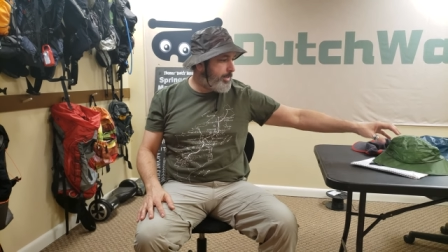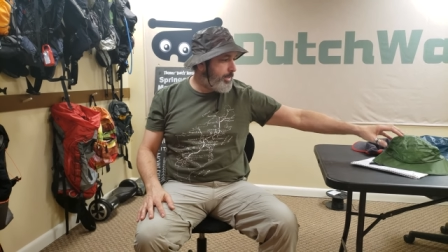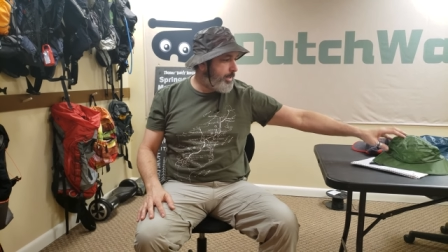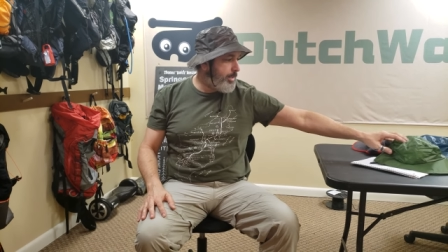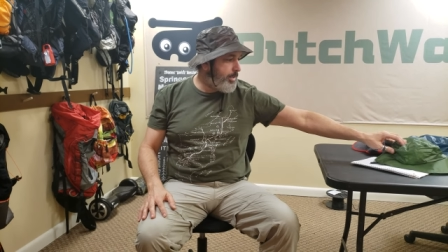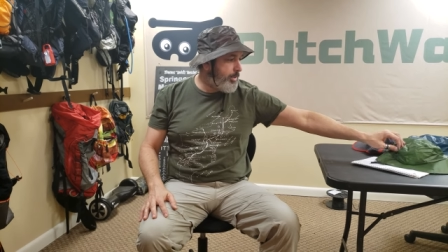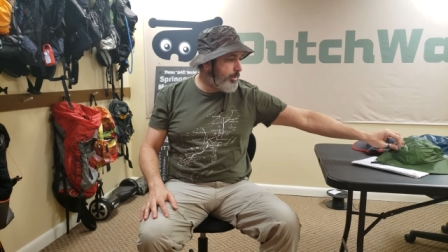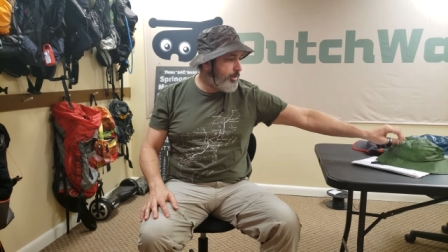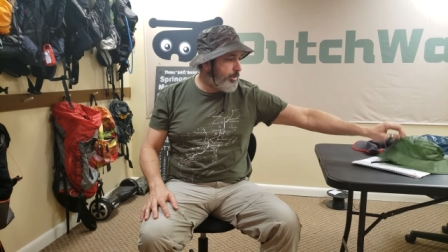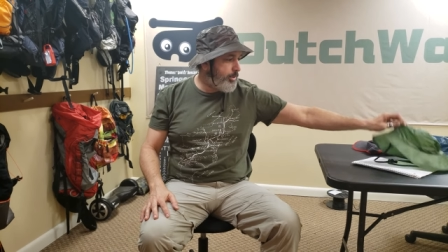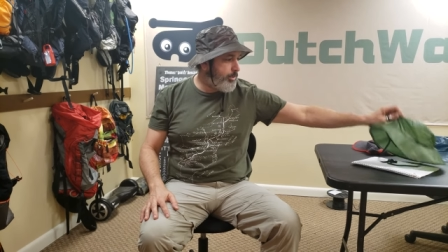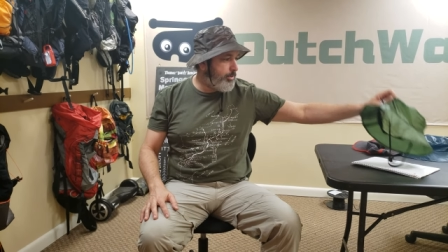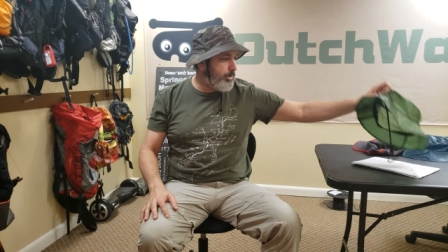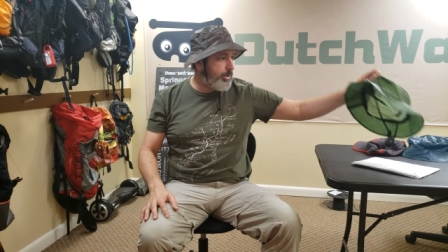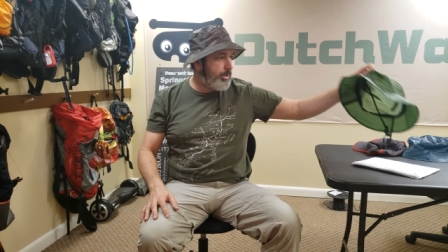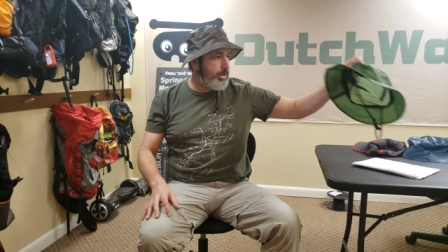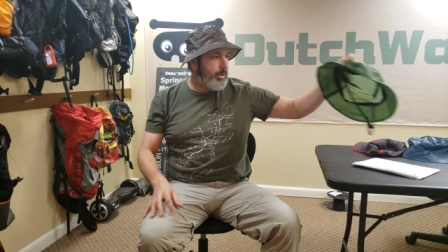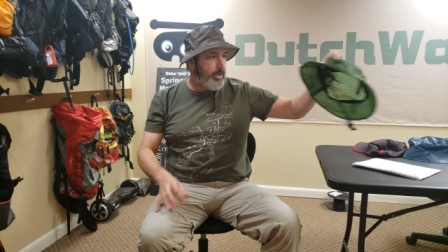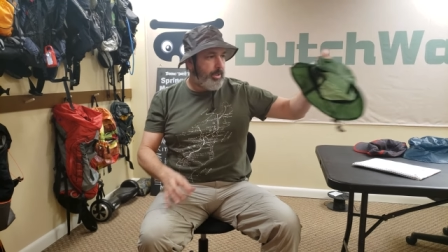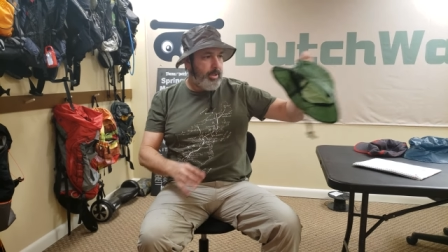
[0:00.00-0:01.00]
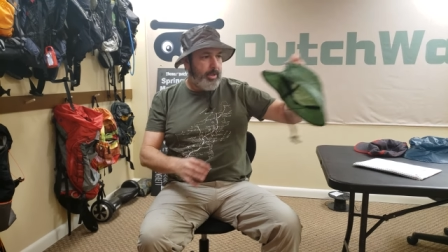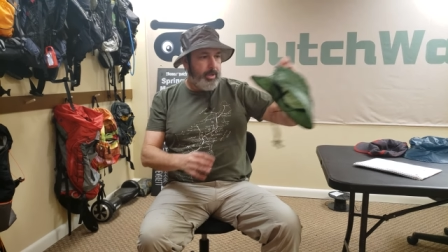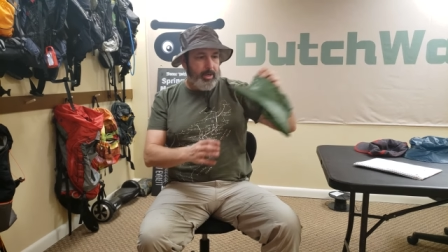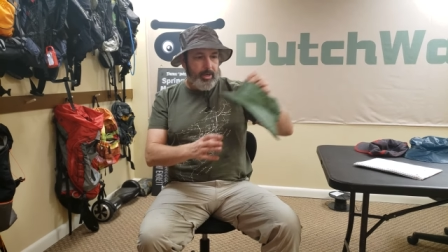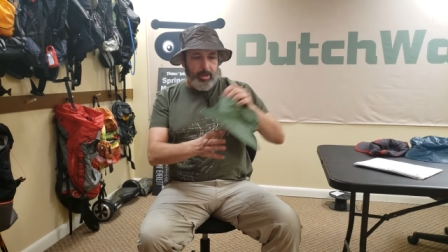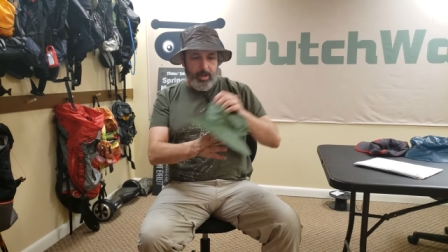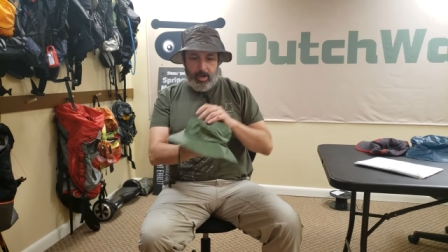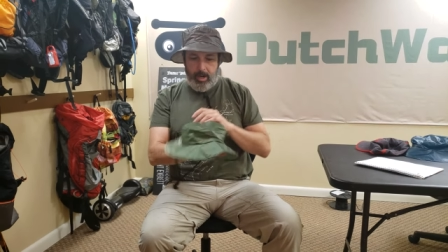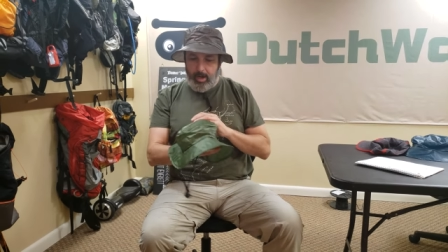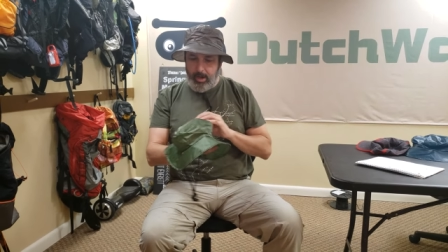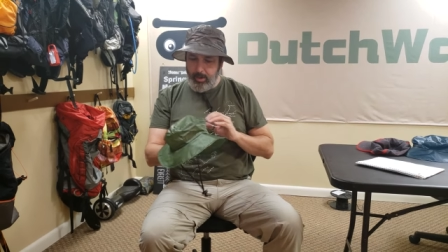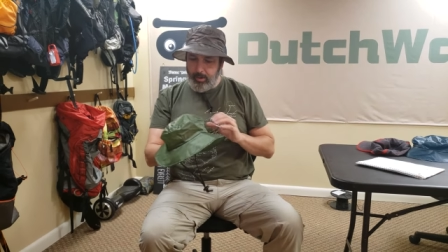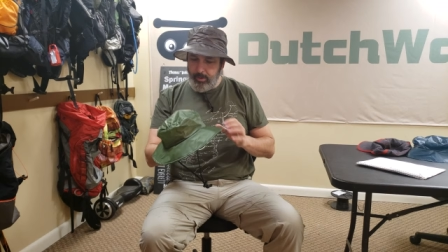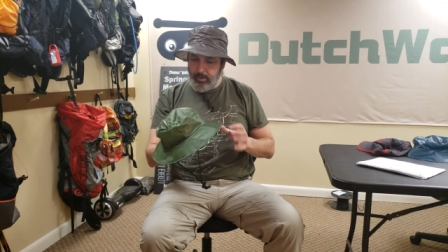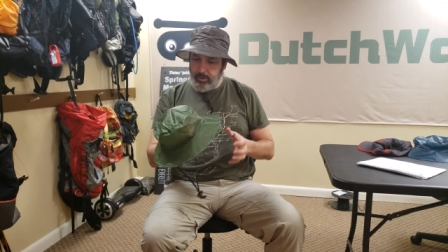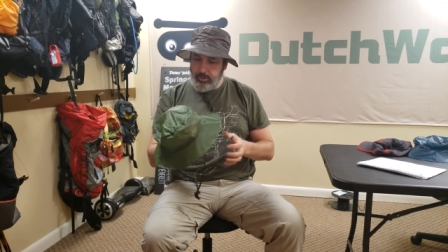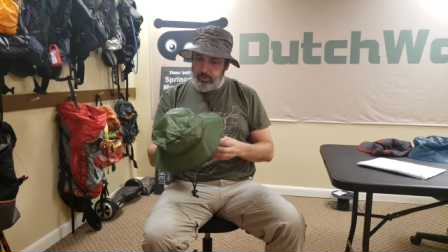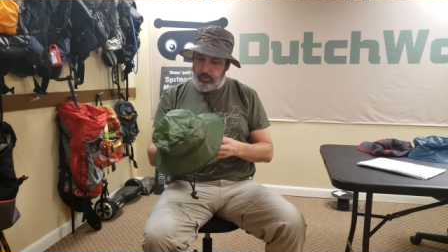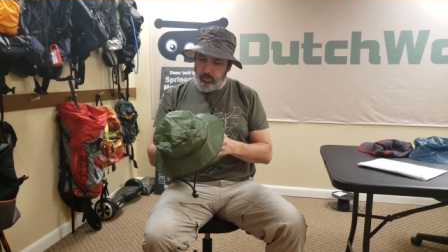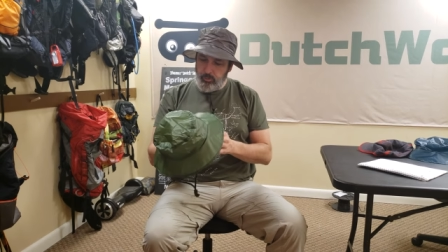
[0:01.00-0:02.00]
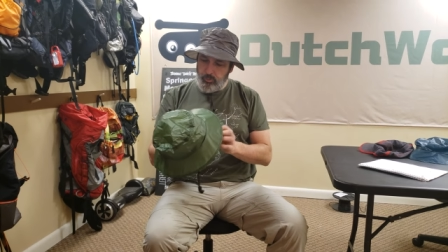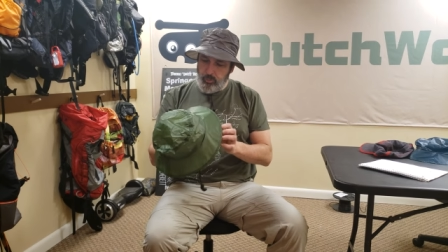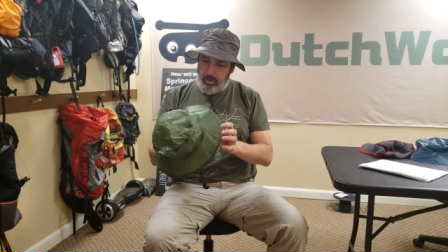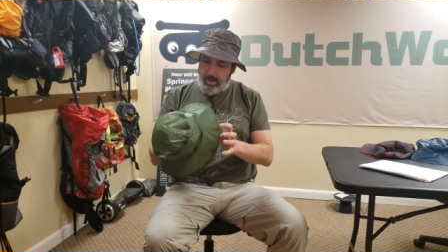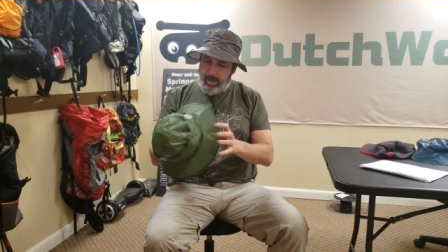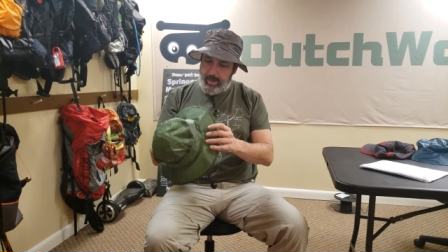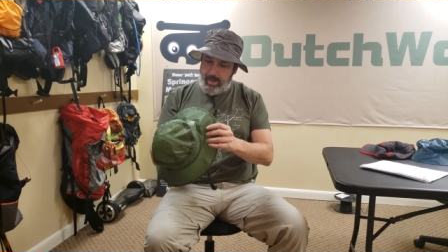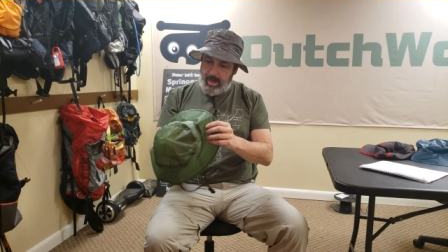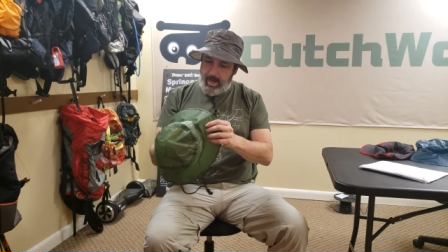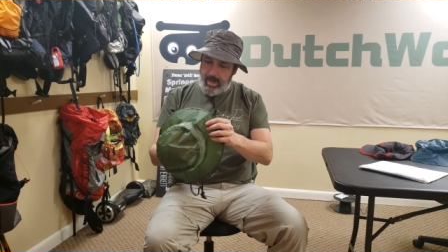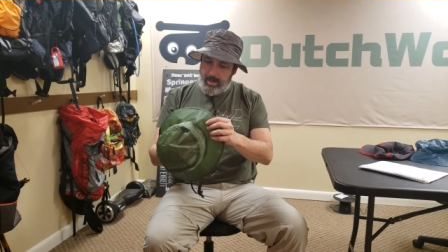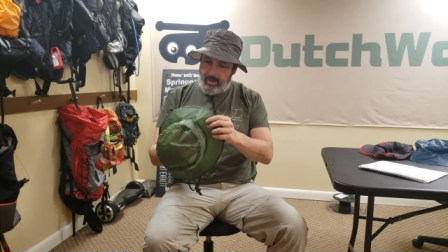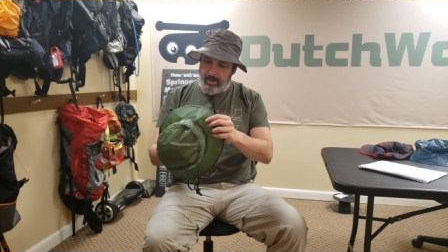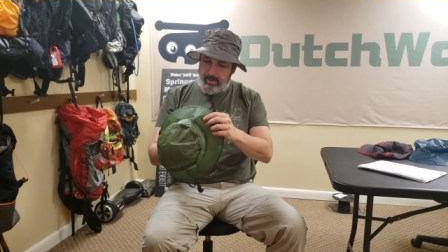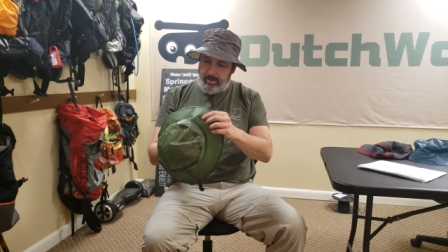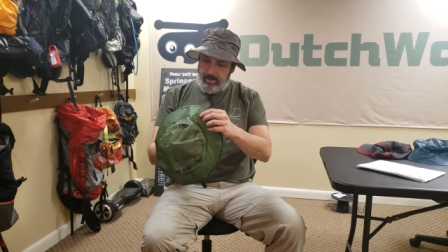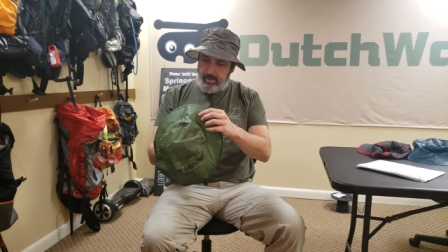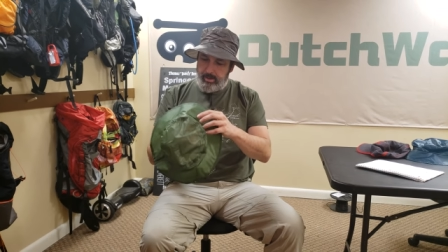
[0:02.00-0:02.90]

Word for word: to introduce our new rain hat.